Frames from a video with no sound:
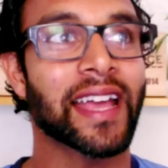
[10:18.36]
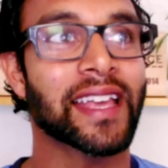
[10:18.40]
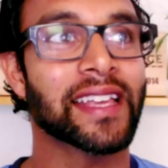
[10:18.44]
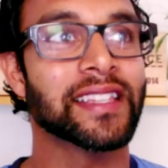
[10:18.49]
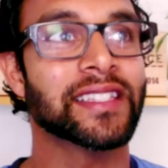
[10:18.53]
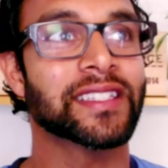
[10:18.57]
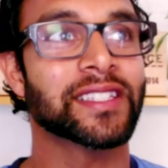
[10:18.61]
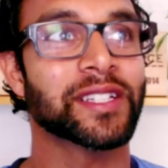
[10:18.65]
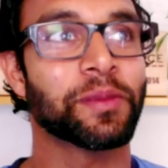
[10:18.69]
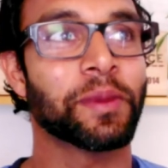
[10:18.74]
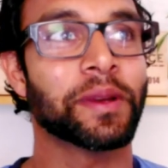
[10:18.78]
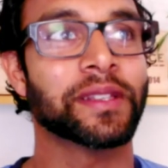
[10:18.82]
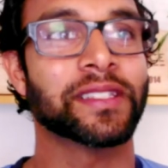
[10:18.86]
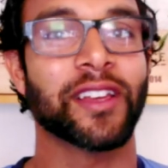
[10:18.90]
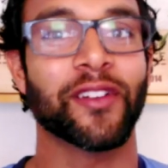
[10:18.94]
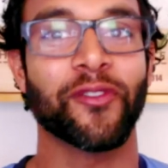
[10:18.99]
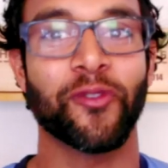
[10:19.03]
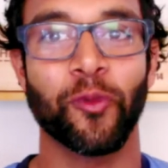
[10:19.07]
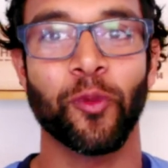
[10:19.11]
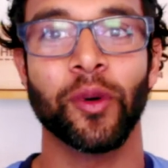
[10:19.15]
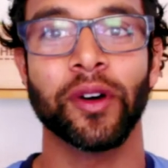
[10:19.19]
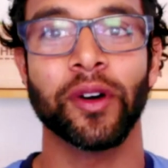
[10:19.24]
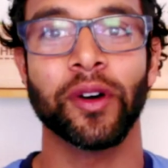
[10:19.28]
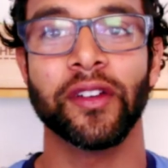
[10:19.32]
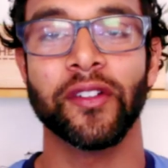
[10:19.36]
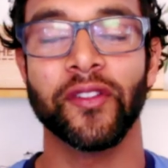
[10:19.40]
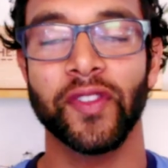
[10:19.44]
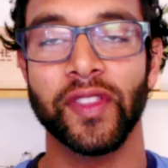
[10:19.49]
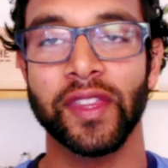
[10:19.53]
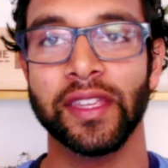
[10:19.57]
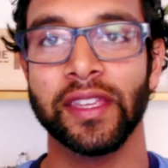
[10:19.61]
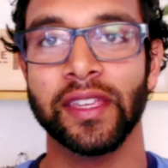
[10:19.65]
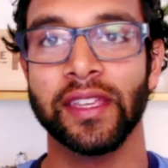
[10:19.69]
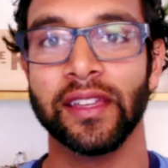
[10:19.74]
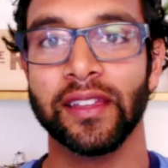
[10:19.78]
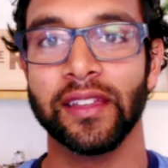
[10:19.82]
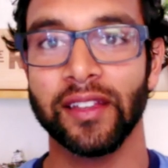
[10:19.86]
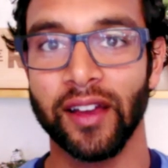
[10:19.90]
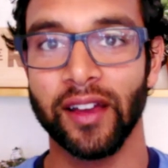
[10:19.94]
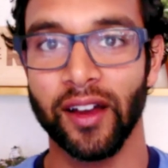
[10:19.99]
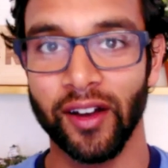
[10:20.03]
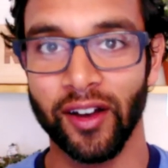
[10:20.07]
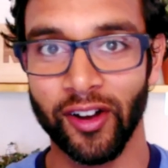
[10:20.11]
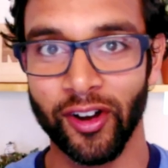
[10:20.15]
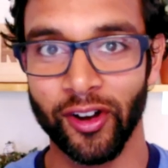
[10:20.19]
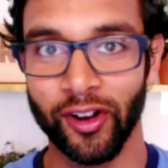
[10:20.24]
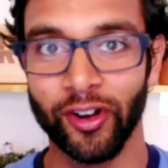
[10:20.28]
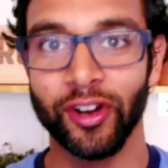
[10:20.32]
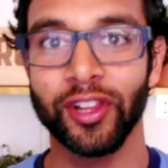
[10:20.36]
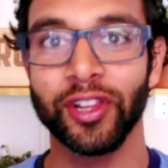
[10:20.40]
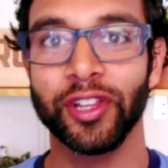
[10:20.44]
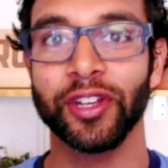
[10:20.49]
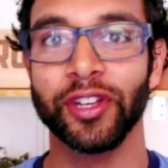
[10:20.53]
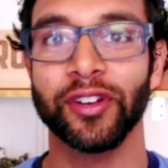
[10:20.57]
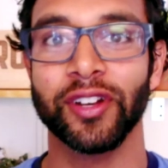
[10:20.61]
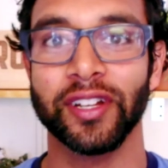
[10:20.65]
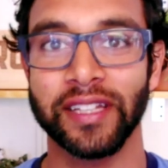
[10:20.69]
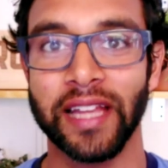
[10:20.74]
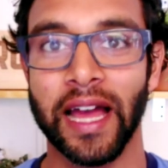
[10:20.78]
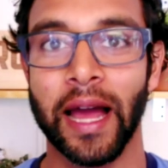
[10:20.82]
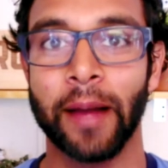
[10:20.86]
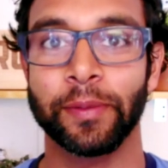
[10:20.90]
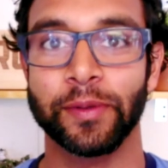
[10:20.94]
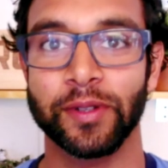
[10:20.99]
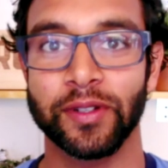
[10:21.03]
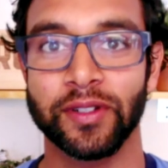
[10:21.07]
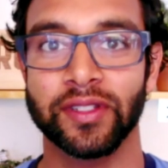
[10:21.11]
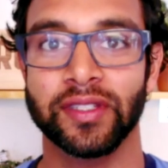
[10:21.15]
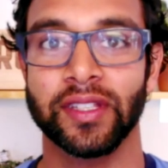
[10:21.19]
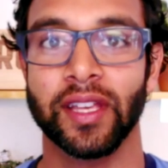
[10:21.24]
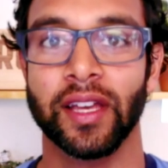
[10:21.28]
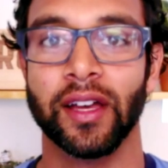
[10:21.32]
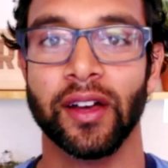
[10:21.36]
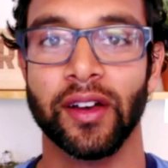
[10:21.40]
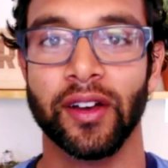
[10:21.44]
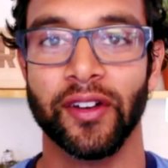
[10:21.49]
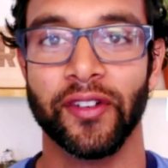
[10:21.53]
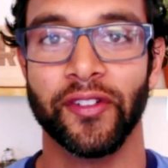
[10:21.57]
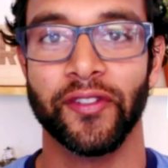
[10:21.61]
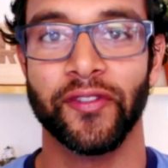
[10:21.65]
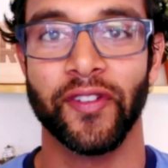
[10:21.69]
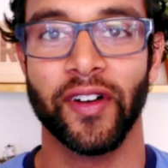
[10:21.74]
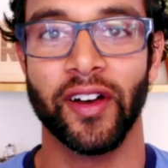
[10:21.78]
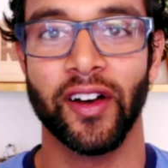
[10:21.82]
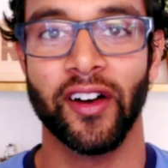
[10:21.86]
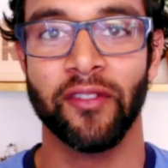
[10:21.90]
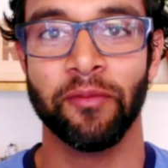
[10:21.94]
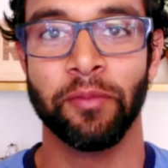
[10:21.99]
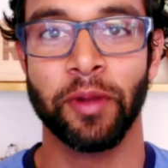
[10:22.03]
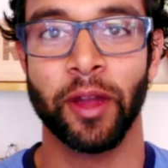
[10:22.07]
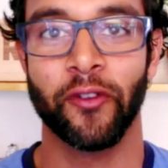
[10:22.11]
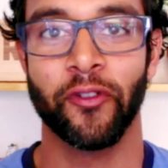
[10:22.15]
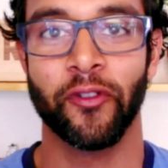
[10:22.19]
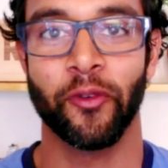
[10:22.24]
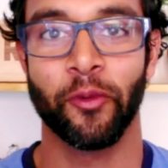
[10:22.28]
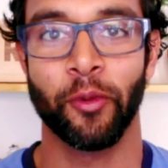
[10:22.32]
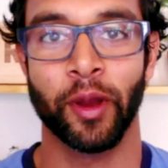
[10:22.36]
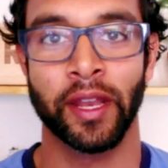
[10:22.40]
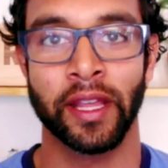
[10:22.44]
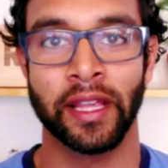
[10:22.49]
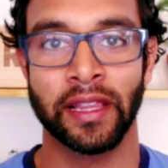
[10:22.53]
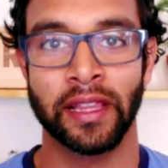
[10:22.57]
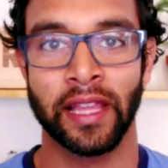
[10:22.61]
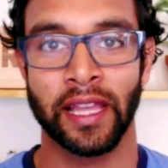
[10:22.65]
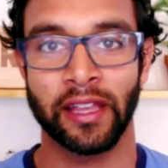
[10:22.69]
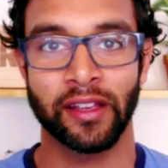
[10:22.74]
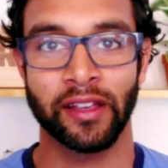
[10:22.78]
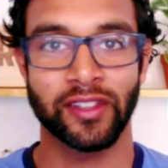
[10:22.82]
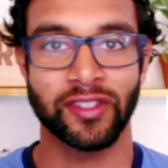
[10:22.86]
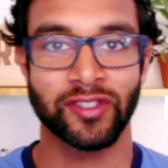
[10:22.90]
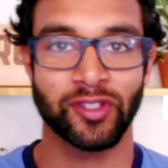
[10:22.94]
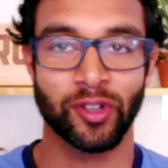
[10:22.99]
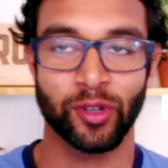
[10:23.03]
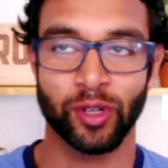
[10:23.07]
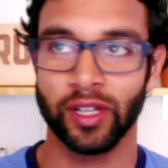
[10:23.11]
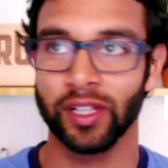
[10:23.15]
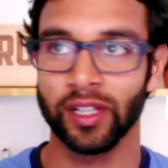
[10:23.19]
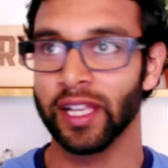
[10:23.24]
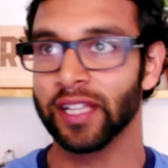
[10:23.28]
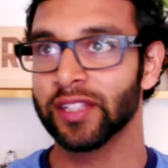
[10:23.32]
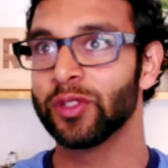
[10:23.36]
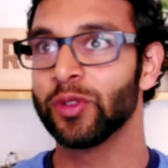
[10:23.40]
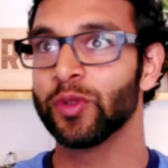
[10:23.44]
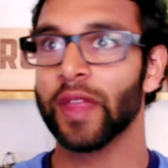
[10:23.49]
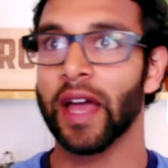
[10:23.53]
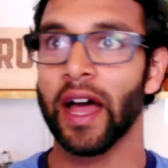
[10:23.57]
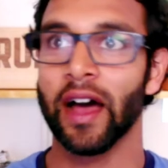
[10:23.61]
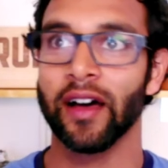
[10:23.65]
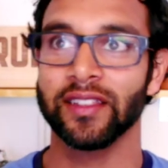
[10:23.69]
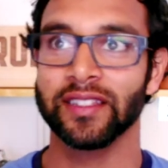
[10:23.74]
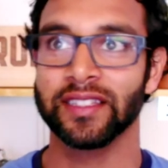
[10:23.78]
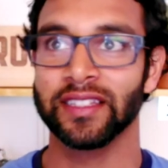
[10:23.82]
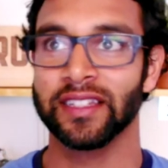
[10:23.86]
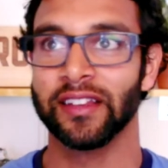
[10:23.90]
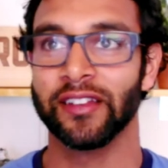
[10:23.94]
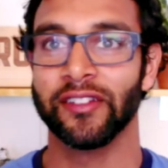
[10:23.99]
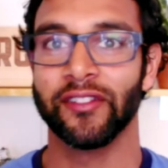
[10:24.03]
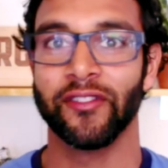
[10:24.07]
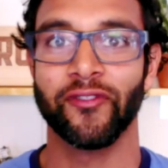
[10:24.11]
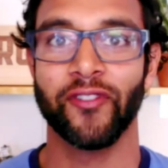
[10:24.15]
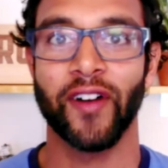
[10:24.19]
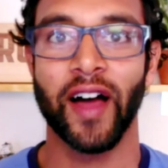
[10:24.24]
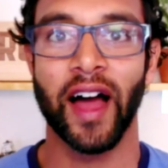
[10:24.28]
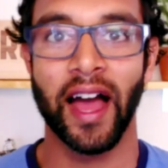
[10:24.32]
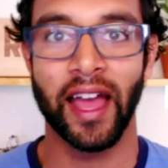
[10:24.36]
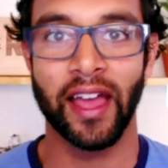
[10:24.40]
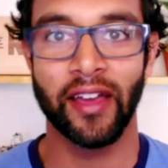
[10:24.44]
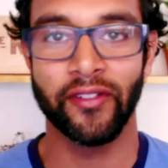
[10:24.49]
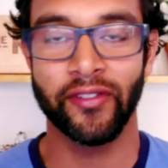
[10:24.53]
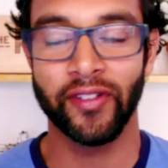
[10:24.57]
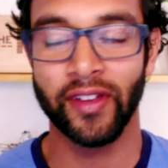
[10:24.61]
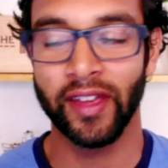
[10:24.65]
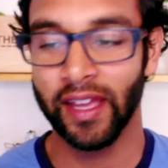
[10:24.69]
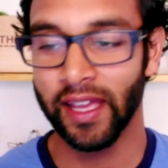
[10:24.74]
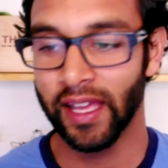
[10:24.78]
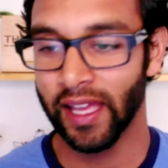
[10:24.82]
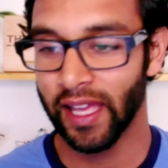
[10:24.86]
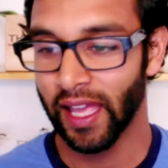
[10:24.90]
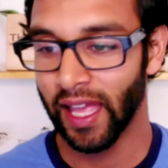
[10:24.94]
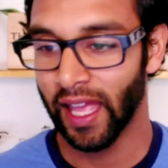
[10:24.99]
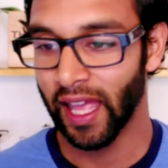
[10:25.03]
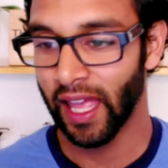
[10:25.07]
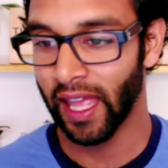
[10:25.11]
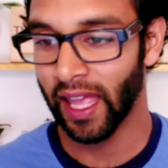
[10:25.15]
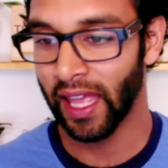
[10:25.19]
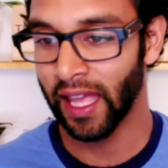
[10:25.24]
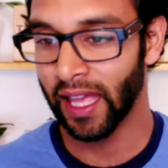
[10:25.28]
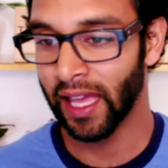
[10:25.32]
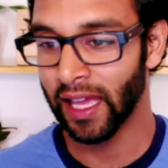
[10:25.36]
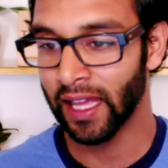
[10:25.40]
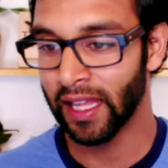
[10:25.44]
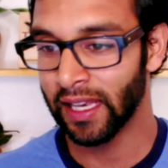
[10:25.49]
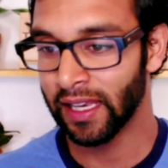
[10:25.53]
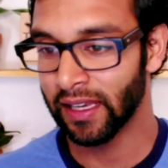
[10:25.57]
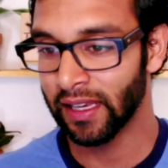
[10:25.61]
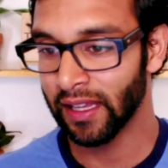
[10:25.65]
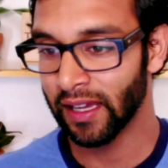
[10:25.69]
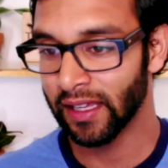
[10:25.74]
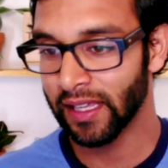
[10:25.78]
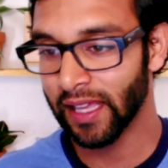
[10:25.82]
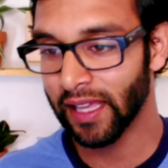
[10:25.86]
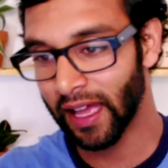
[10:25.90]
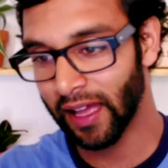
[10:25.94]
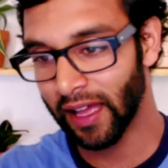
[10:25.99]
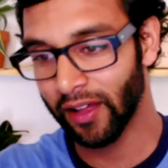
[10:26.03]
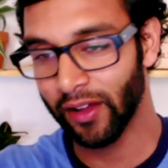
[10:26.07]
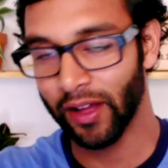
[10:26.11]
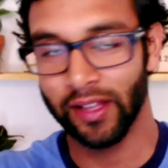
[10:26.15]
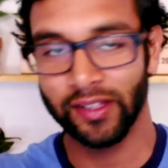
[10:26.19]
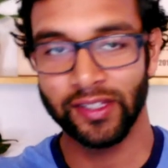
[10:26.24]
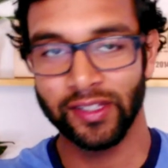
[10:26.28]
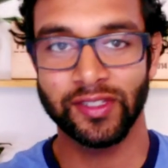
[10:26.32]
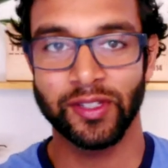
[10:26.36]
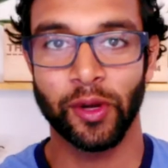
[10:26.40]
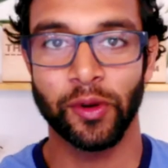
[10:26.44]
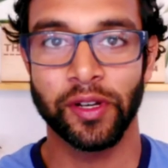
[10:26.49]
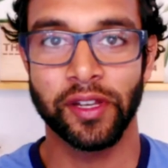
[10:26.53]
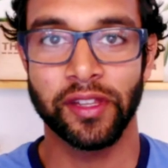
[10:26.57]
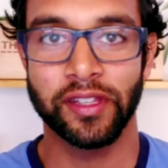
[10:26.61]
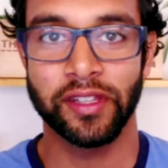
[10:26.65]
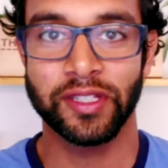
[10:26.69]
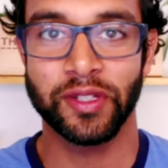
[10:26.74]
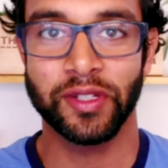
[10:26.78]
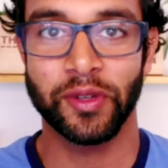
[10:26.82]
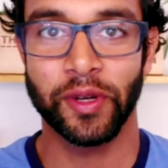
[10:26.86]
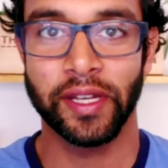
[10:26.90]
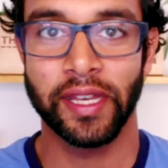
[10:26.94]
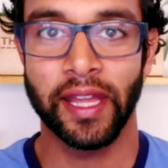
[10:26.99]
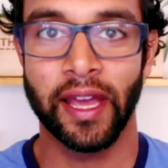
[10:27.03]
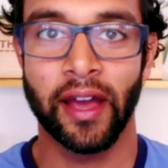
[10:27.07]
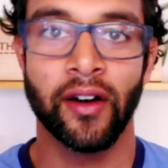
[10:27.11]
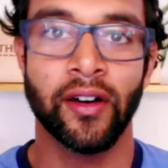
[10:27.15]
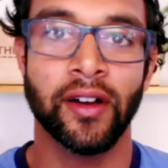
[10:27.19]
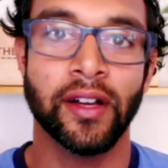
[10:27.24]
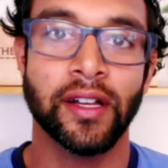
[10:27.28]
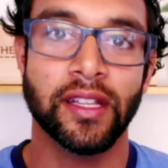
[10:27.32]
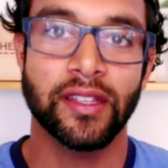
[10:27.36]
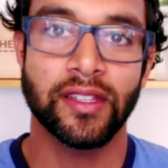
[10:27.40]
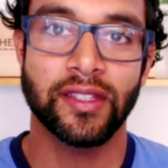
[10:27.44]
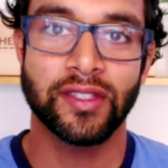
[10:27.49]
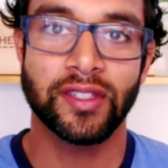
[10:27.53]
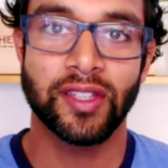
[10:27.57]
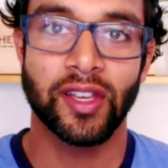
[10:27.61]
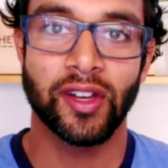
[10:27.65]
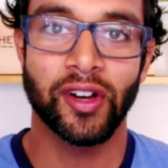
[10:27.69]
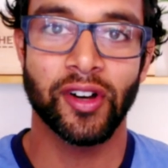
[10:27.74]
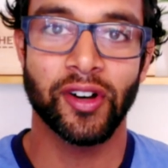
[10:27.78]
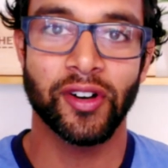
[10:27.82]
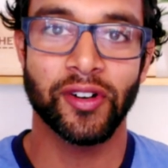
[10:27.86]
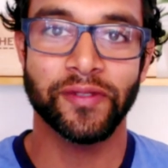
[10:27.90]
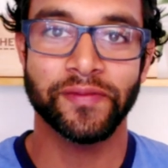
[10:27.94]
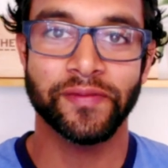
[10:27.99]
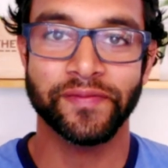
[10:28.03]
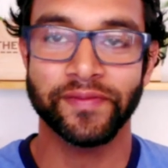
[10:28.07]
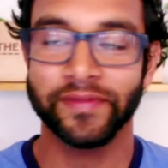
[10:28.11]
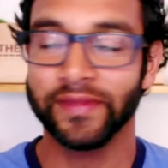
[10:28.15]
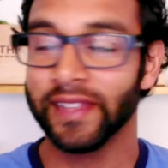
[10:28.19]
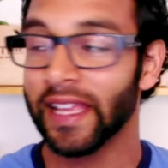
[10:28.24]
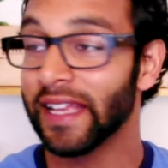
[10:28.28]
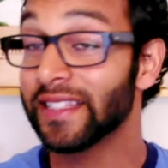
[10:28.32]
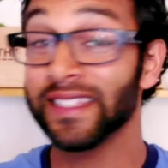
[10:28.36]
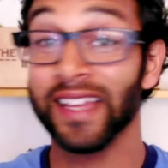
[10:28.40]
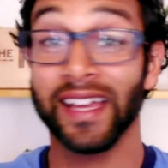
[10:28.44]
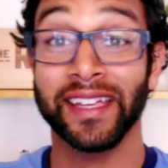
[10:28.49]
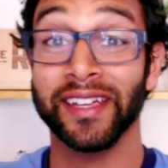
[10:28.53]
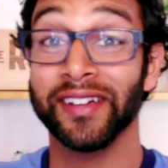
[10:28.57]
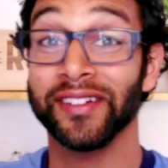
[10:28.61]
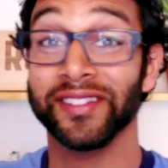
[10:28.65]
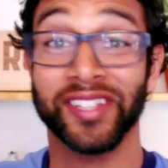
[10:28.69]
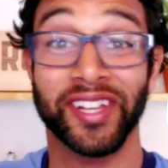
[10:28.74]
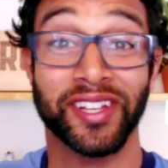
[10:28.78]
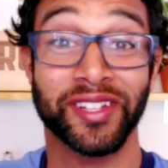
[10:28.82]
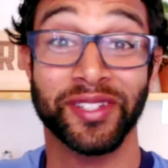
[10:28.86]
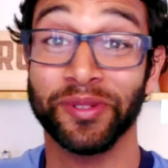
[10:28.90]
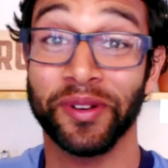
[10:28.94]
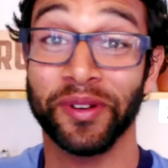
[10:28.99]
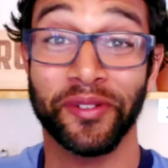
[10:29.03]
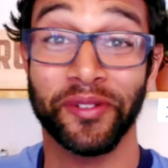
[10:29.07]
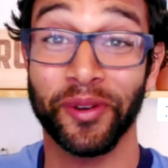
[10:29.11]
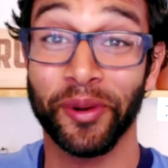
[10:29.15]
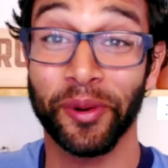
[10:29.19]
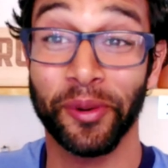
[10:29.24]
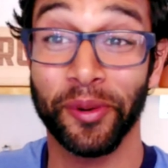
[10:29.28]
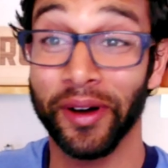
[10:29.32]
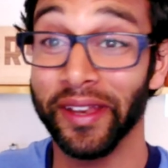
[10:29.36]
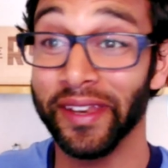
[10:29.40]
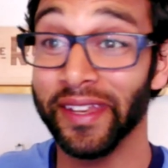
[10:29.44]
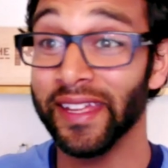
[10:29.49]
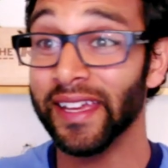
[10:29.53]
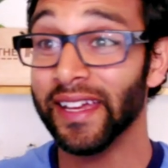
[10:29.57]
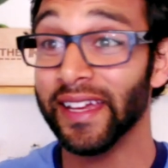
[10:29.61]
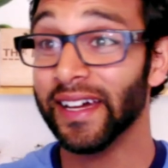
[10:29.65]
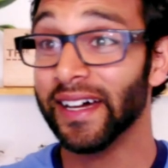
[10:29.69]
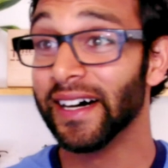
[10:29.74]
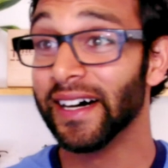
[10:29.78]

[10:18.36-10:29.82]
consider myself one of the earlier adopters of barefoot running, like circa like 2005. And yeah, hell, I'll just go into the story now. So Nate's not here, so I can do whatever I want.